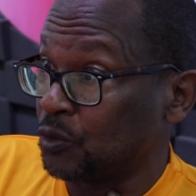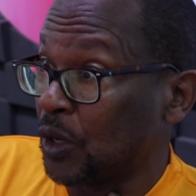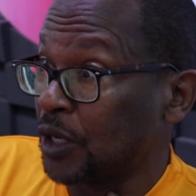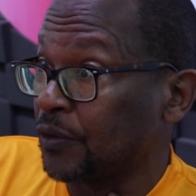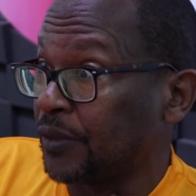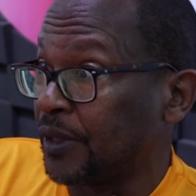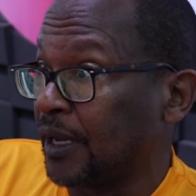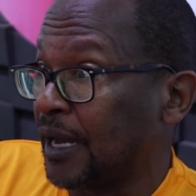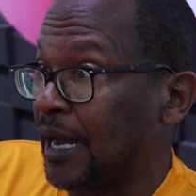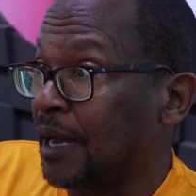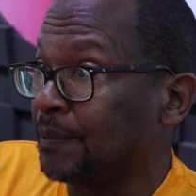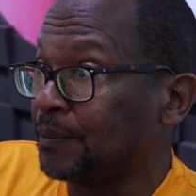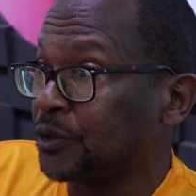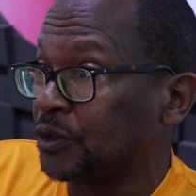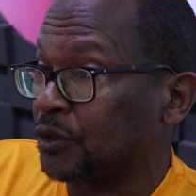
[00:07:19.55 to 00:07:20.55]
One of the
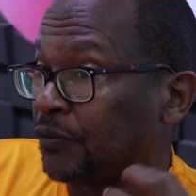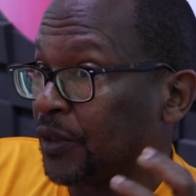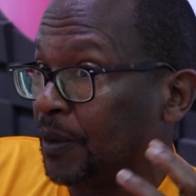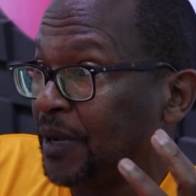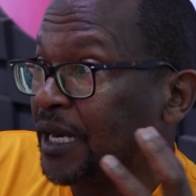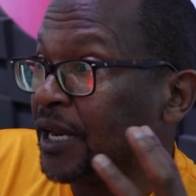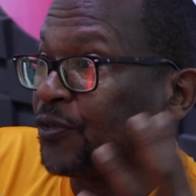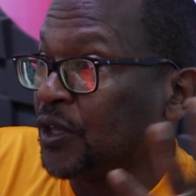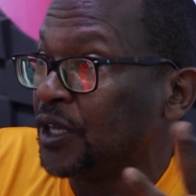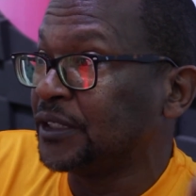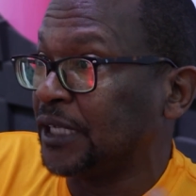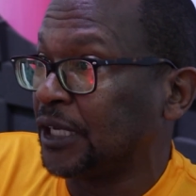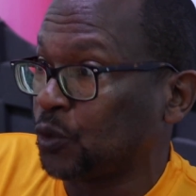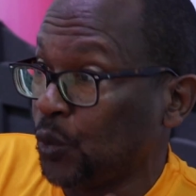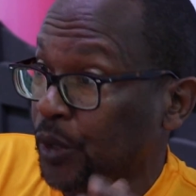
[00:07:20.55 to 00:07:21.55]
arms of the many things that